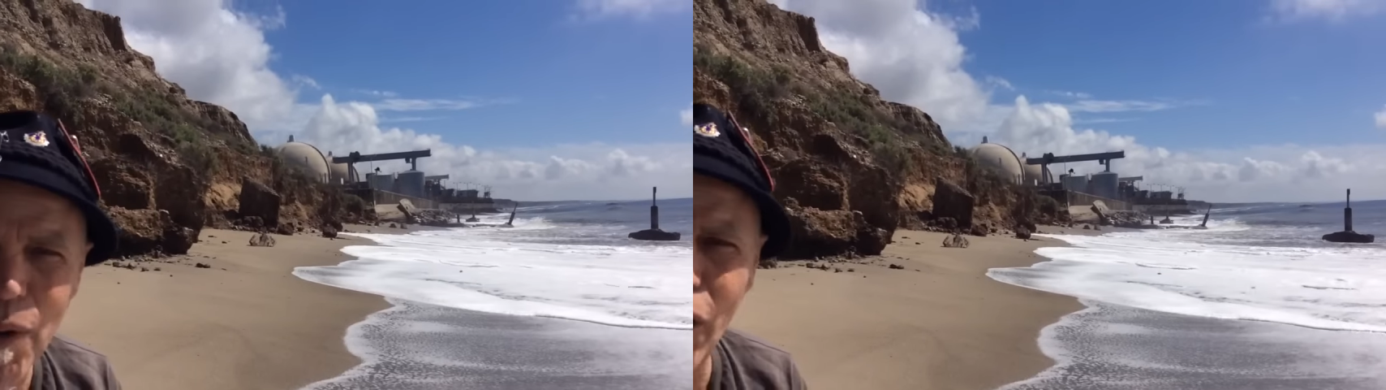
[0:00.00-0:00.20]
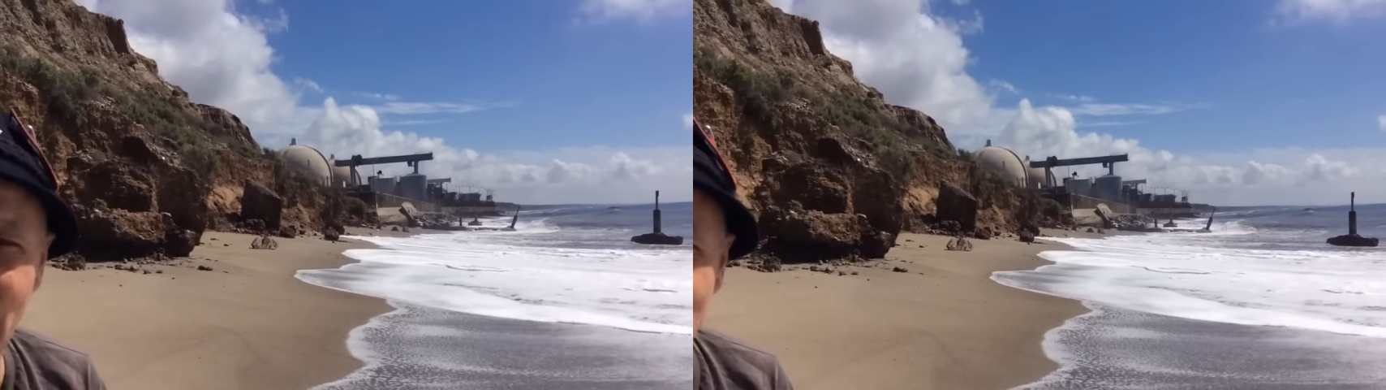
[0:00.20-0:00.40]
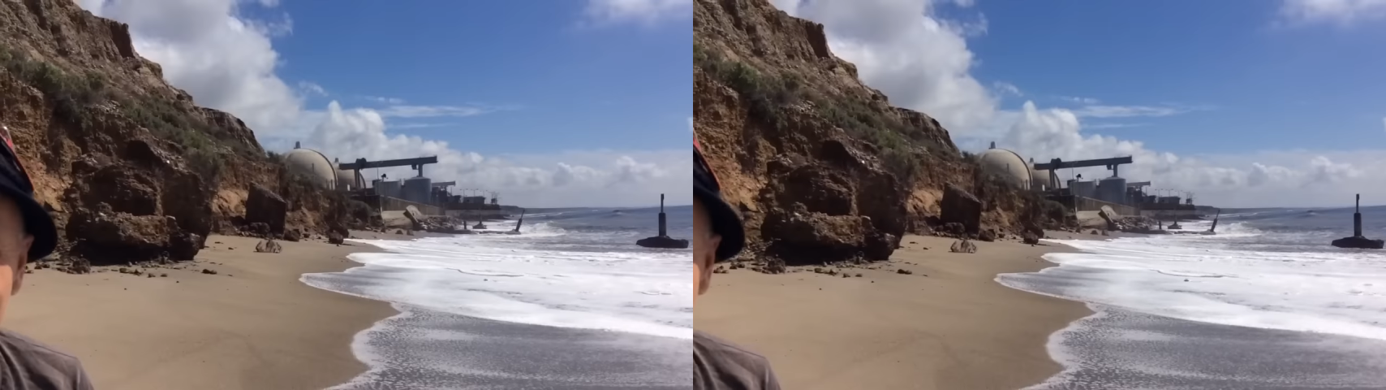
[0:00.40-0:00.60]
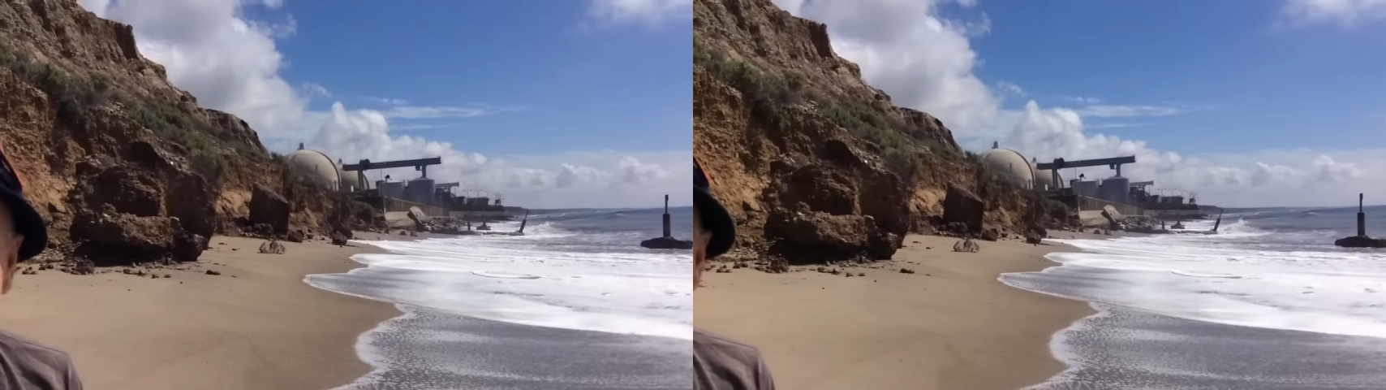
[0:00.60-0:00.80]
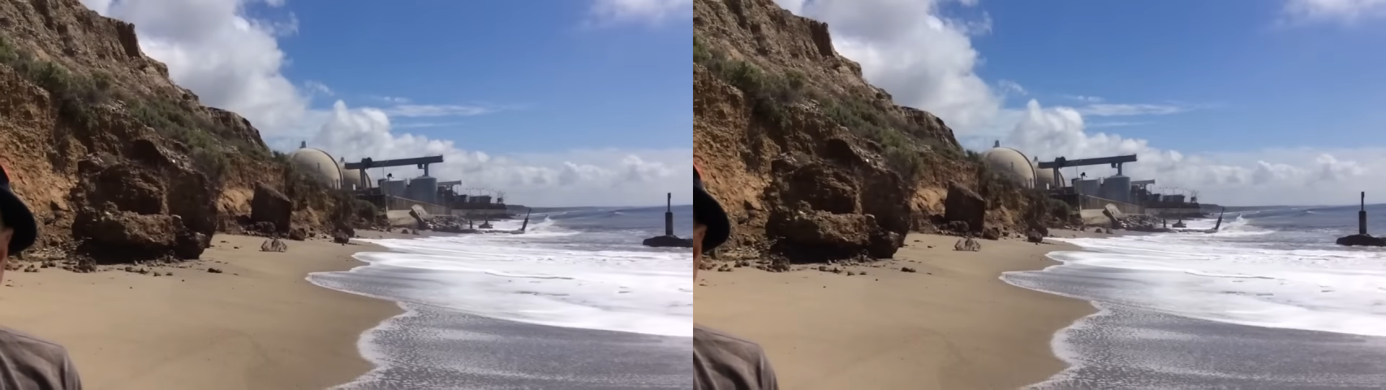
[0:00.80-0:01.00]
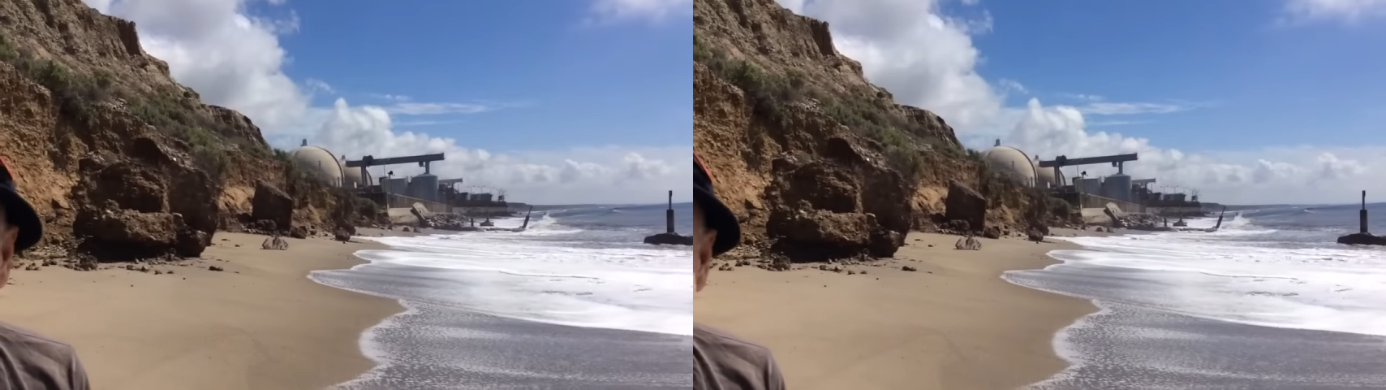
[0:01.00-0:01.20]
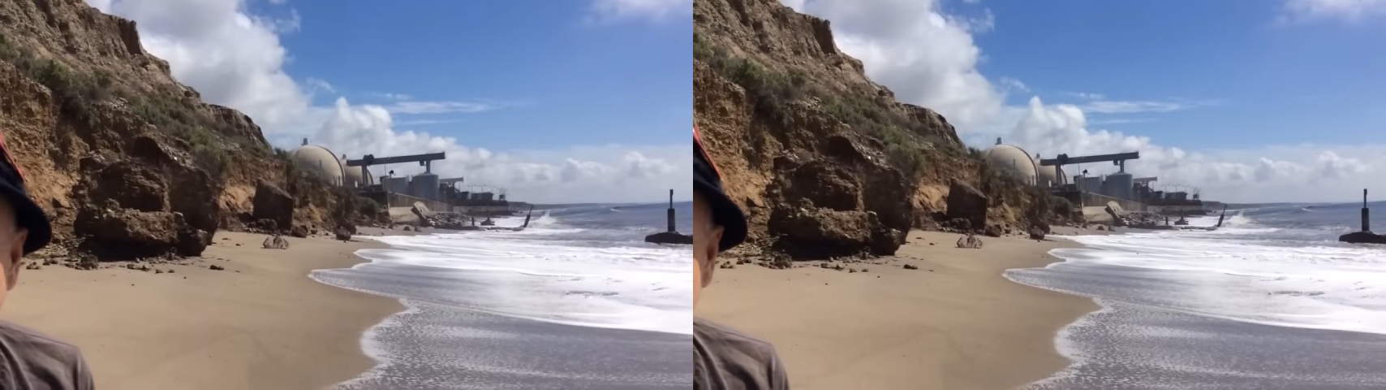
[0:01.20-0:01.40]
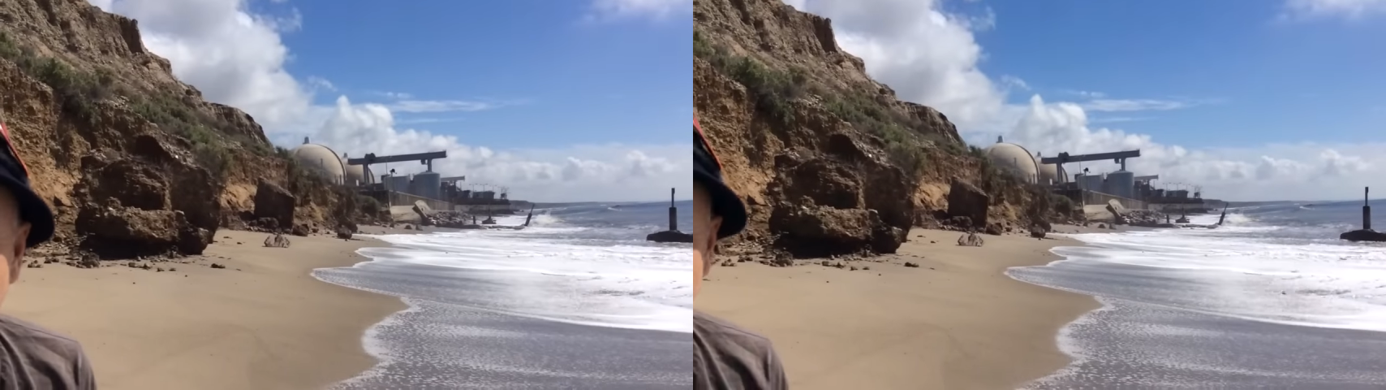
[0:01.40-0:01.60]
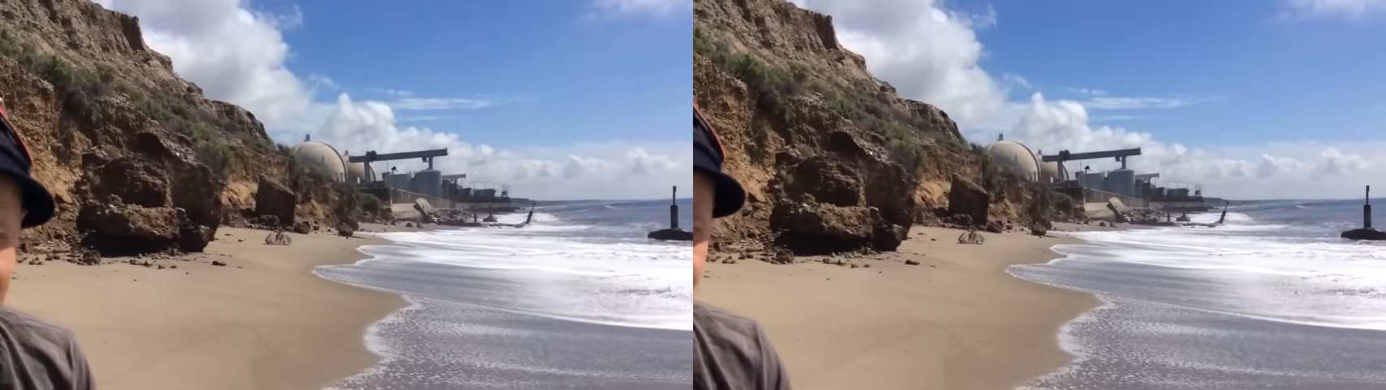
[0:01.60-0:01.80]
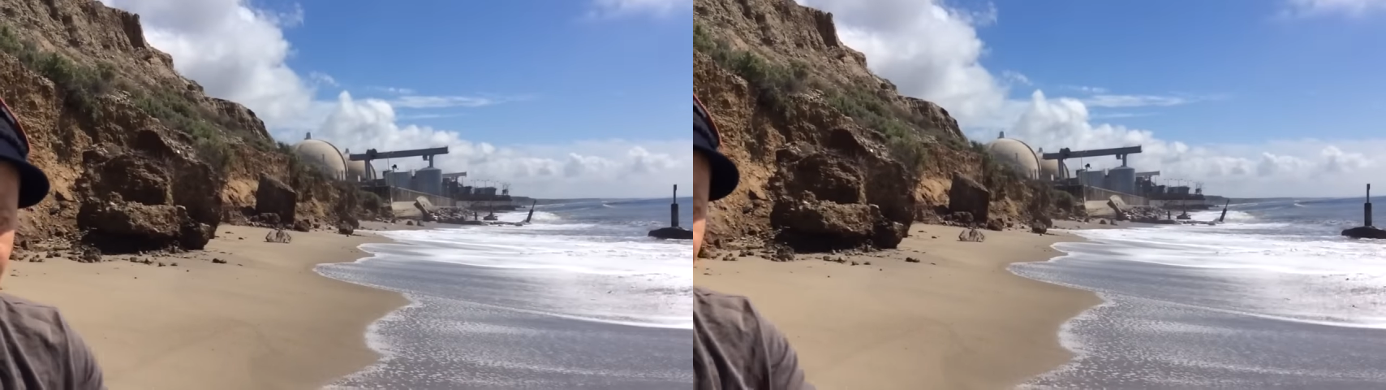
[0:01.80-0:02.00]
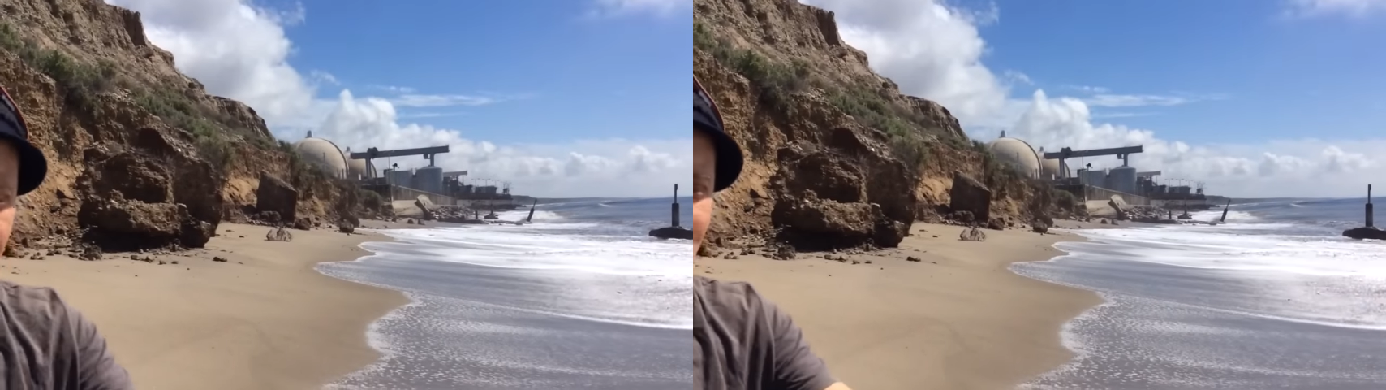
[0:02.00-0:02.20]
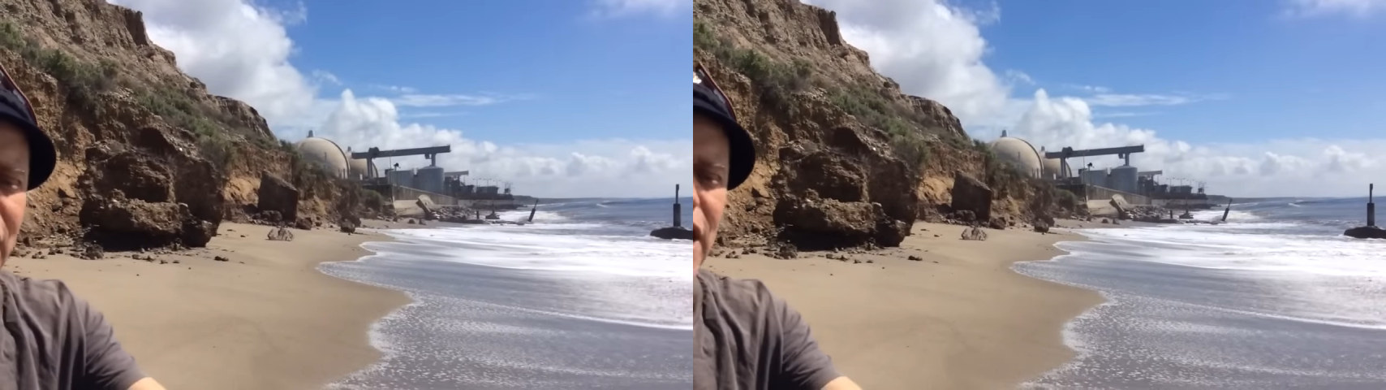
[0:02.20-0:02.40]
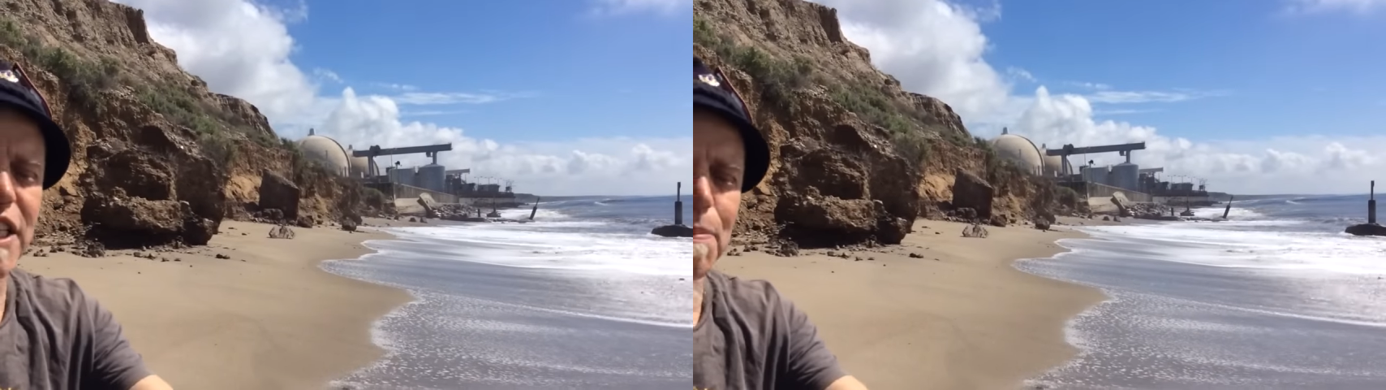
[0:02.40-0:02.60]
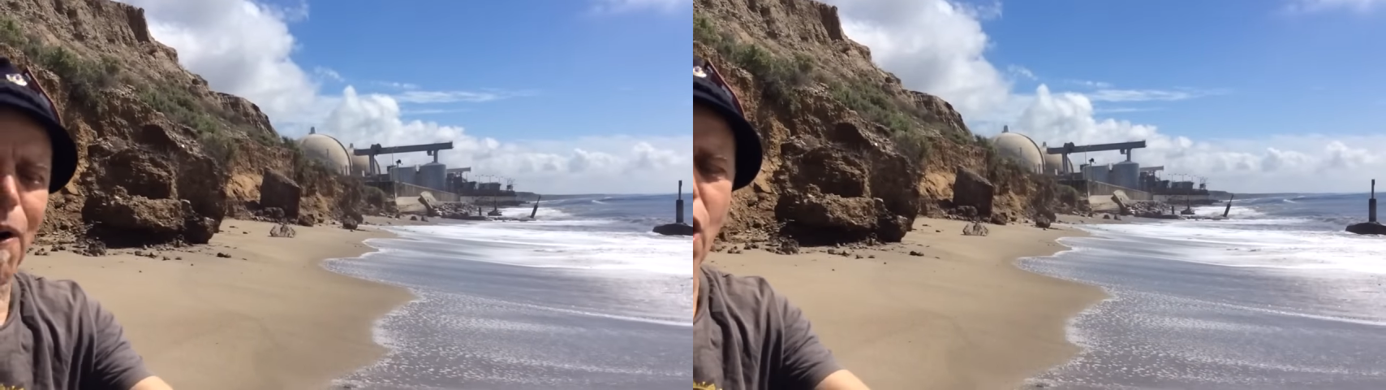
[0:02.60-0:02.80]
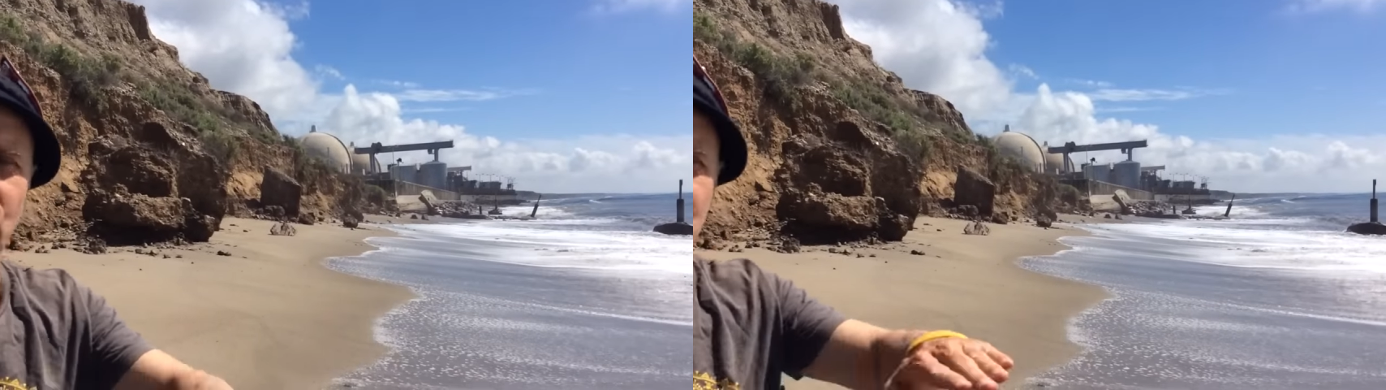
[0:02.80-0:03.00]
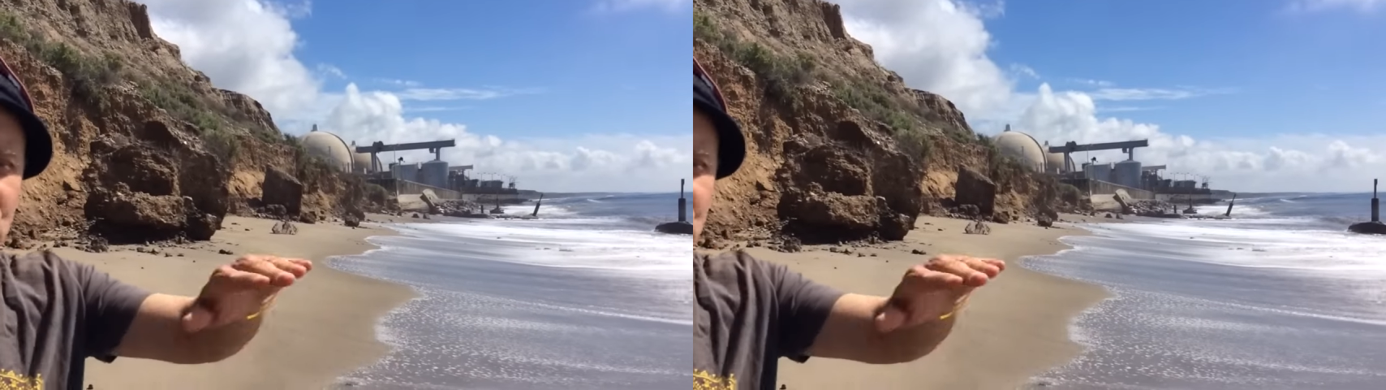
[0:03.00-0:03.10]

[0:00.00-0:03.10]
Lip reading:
Nobody's mouth can be seen.